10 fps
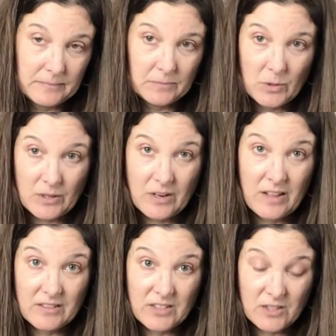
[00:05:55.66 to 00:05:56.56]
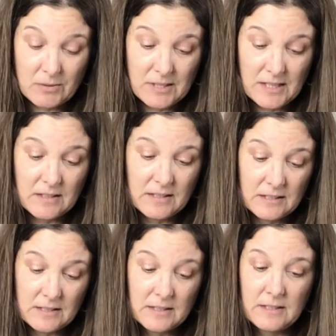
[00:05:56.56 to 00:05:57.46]
watercolors do stain.
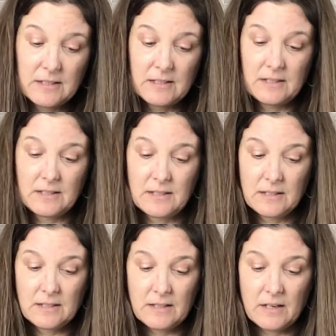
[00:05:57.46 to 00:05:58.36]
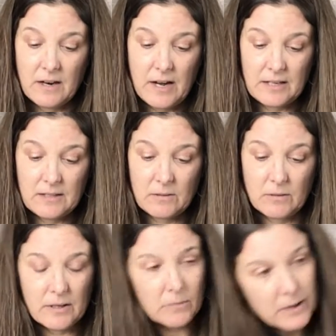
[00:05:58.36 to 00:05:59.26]
All right, so
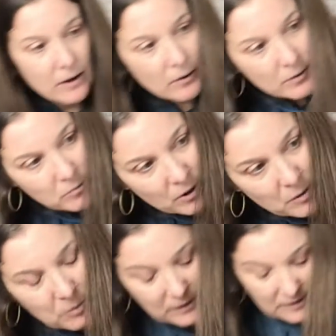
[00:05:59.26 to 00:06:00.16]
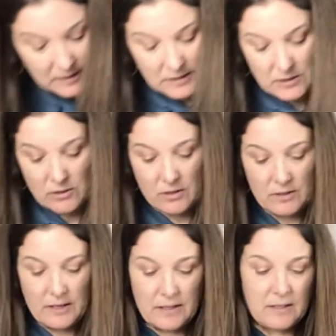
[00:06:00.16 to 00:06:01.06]
there we go. And we're gonna put these in a circle
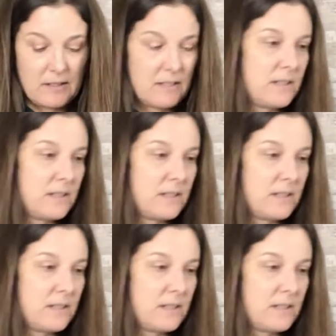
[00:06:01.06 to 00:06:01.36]
next.